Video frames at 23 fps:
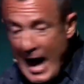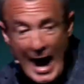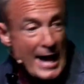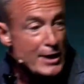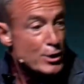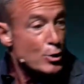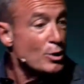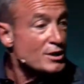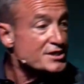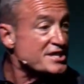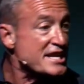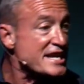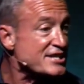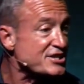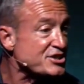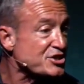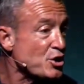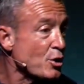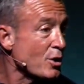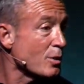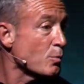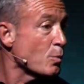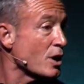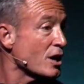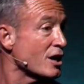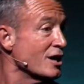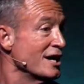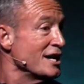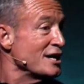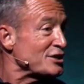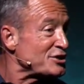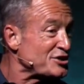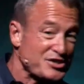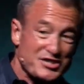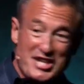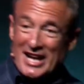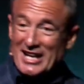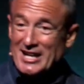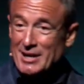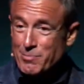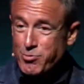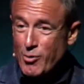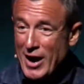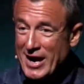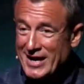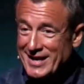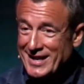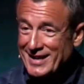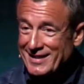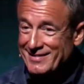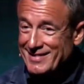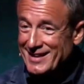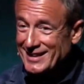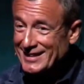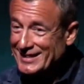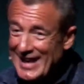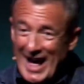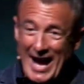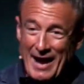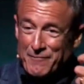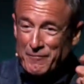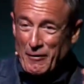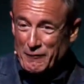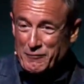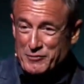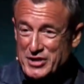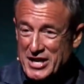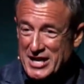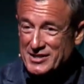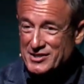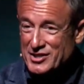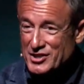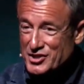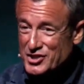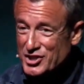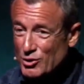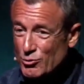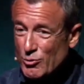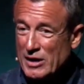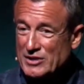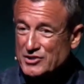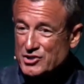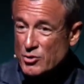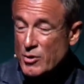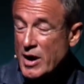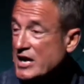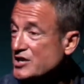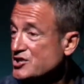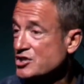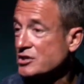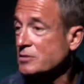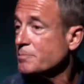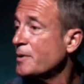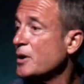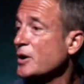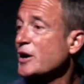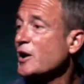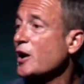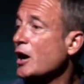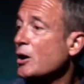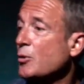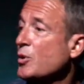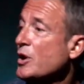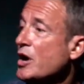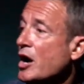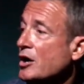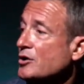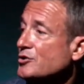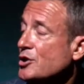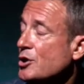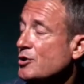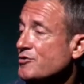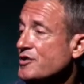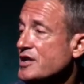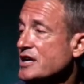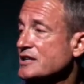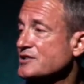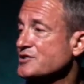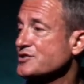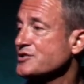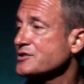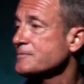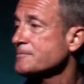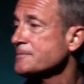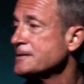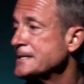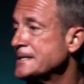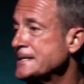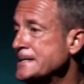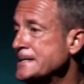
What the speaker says: I know it's Easter and we're celebrating the life of Jesus, the resurrection, but we all know this.